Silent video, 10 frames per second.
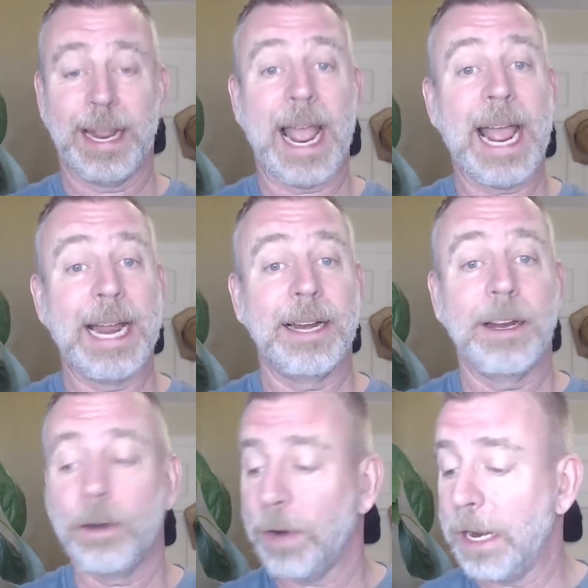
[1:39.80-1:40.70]
and
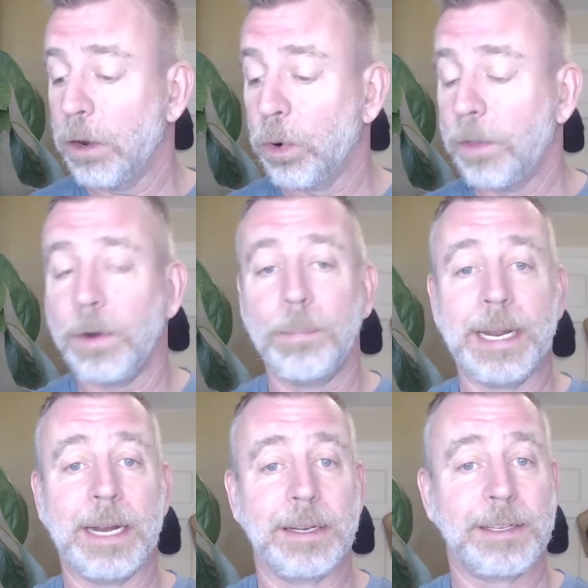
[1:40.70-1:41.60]
Great Northern
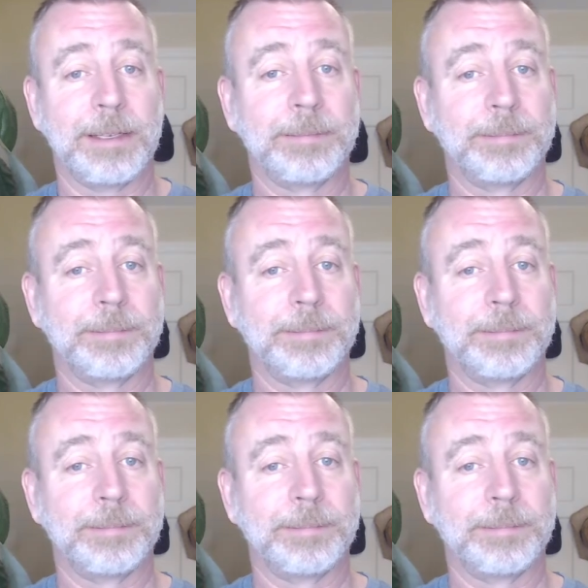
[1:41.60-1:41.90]
beans.